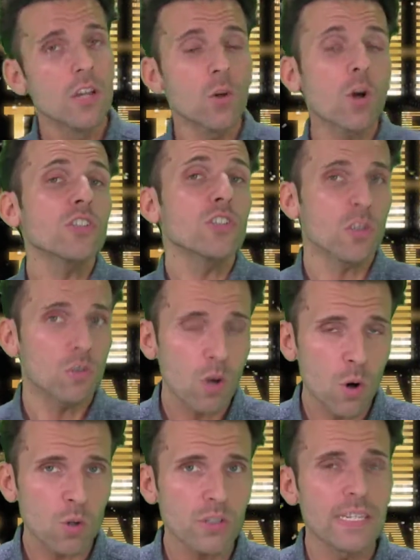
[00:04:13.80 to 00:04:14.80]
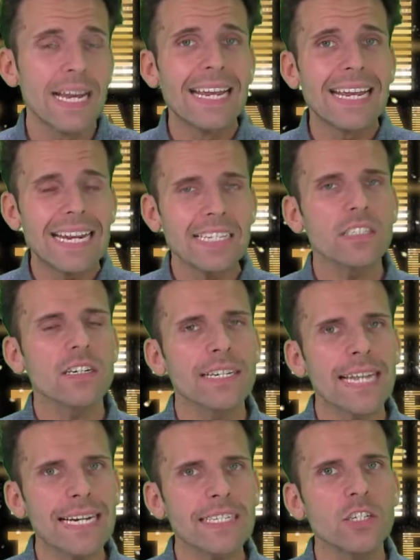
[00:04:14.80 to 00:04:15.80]
Thorsten Kross is
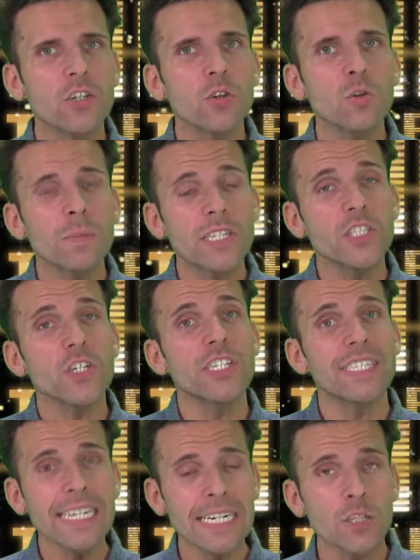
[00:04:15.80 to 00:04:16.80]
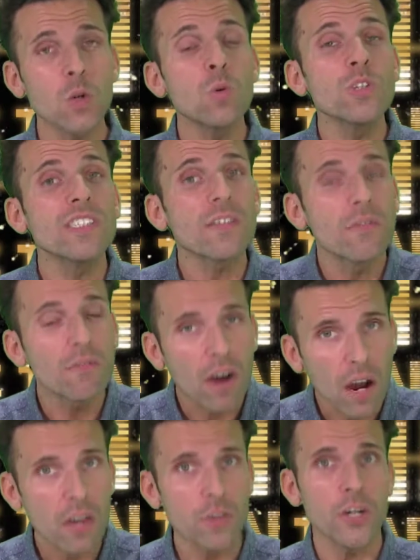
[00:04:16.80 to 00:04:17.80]
connected to Mr. Dietz, who is the
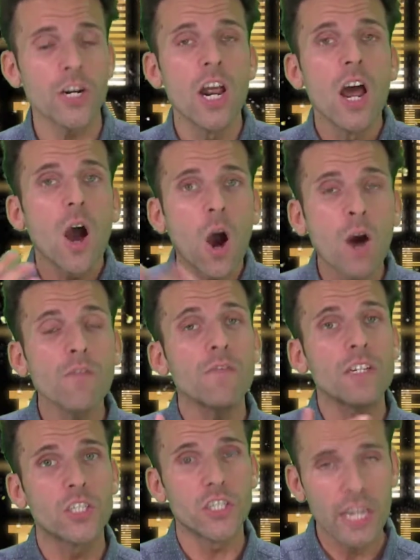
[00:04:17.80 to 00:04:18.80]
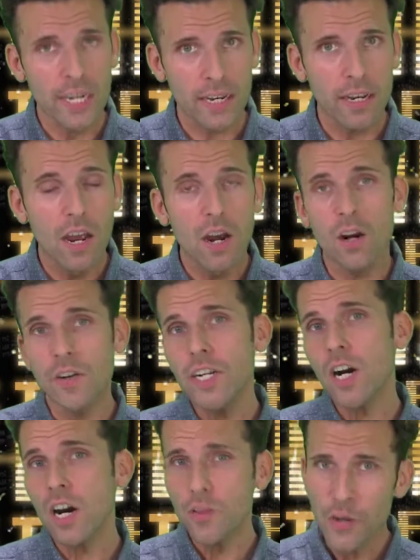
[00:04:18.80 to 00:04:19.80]
father of Jin. On
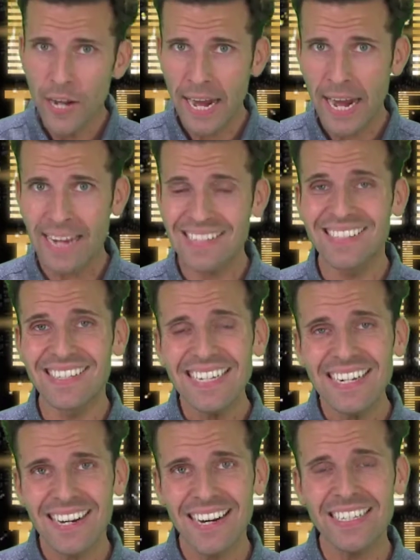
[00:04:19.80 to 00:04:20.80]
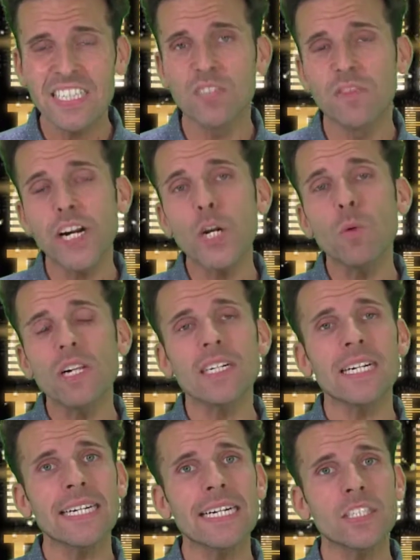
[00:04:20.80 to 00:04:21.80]
the other hand, Zilan is very well
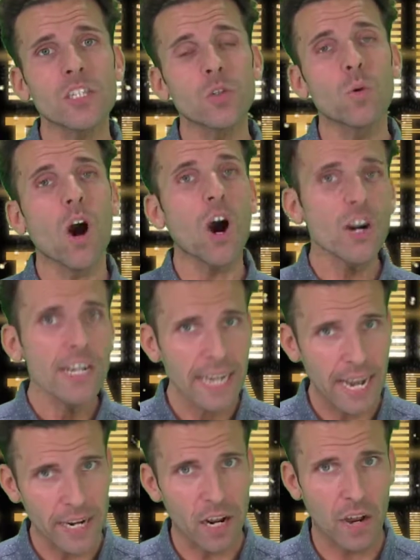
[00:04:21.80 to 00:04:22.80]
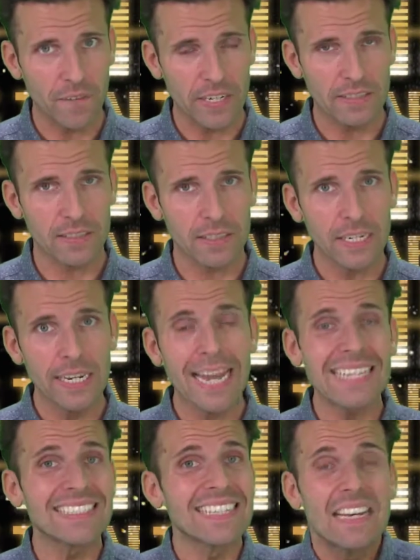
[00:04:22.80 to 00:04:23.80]
connected to Ardan, obviously.
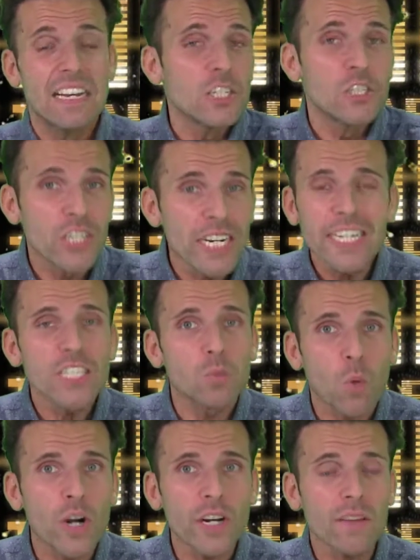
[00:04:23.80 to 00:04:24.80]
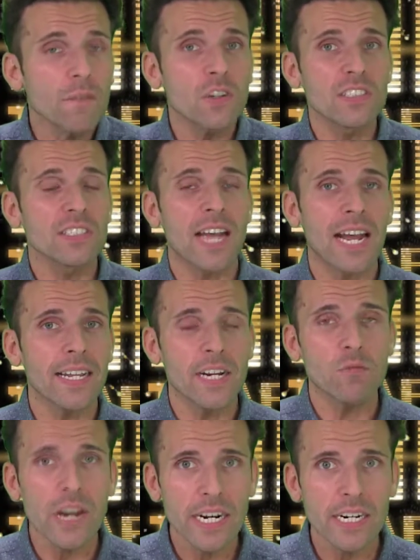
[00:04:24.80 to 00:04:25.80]
And Jin is working for
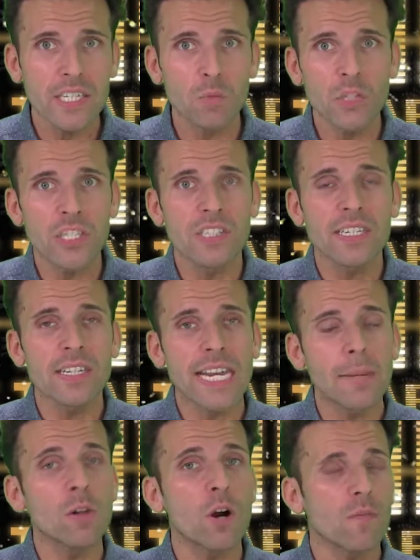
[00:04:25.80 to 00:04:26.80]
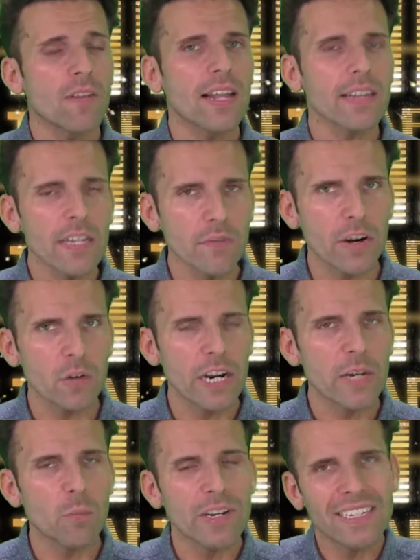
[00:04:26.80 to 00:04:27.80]
Skyline Records, which is the label of Khalifa,
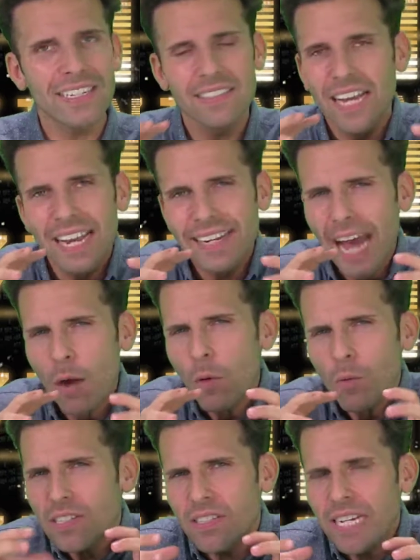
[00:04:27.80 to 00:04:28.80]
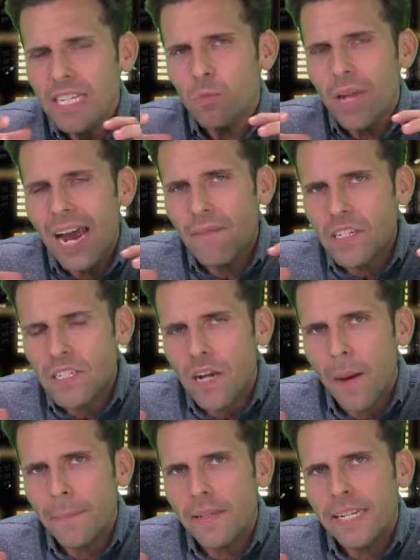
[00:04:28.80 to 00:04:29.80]
right? But now what we see is we have this
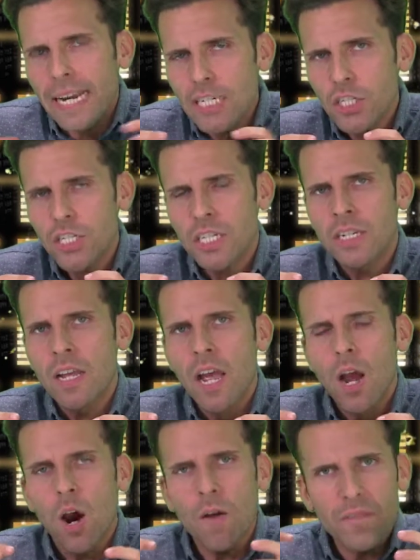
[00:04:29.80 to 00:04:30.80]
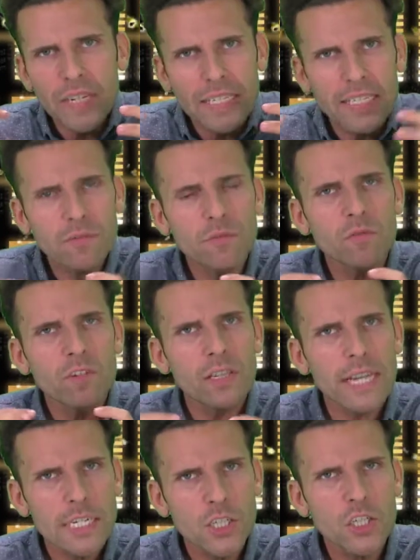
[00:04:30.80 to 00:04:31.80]
combination of the different
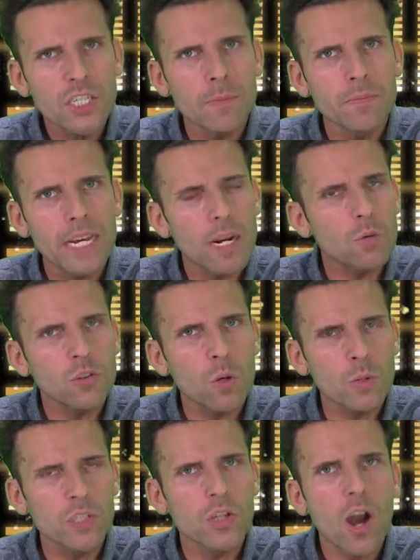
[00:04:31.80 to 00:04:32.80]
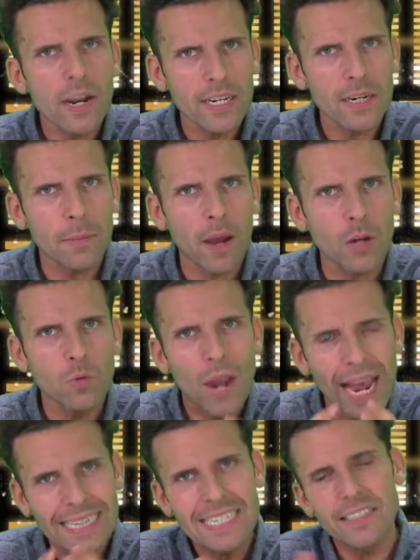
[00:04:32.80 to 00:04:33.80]
relationship that I was always talking talking about, who
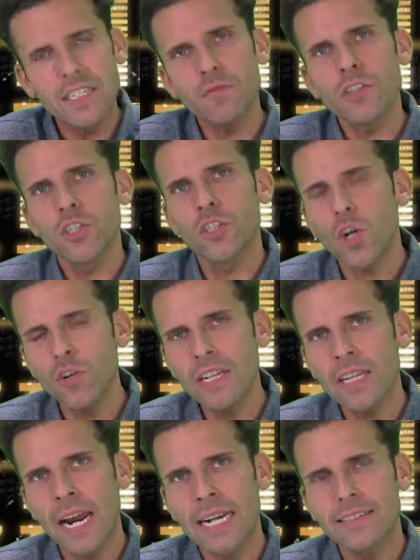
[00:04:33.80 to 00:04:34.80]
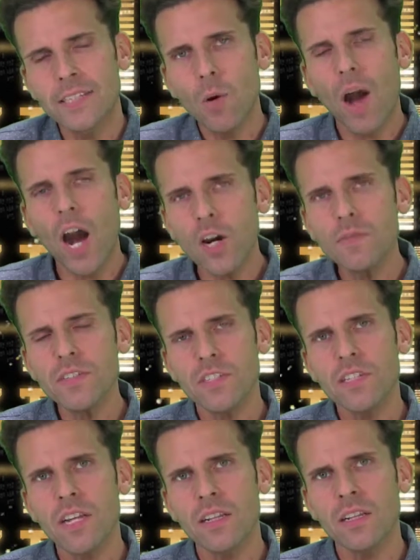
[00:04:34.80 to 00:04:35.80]
had these different storylines. Now, out of a
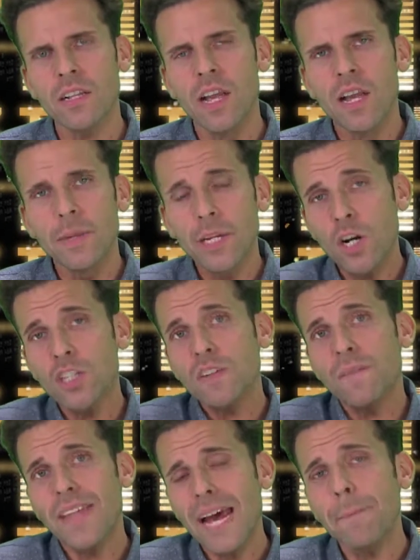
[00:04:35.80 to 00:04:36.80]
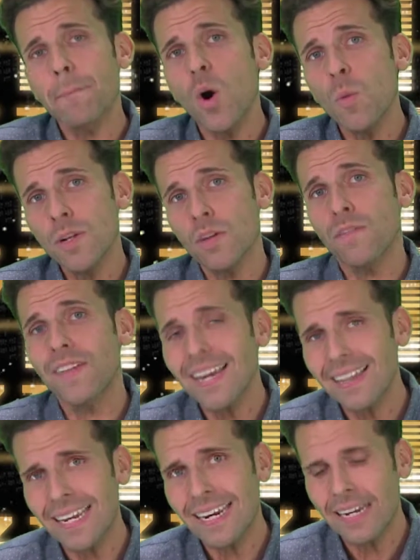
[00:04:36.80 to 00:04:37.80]
sudden, because of that moment of
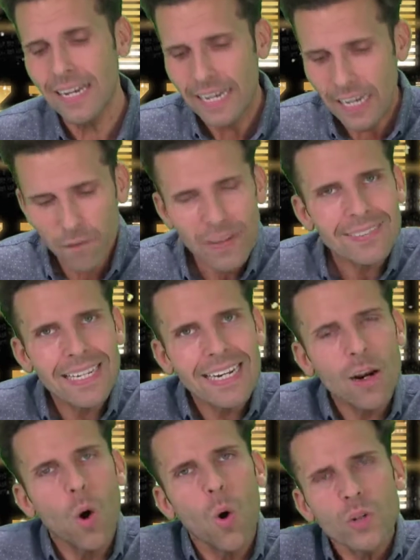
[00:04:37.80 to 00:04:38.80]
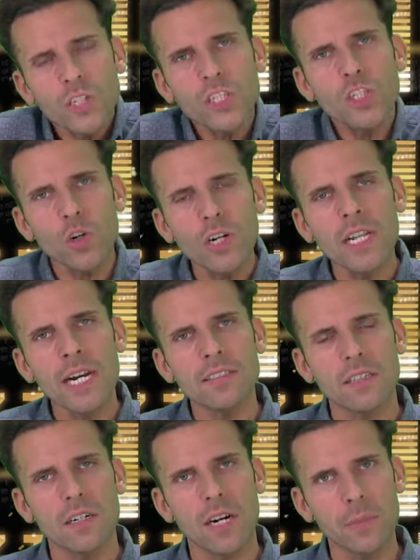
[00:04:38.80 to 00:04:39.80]
killing, it feels like all the
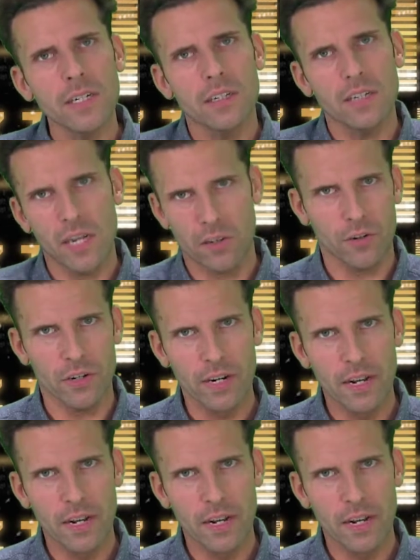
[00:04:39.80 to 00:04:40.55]
storylines are coming together.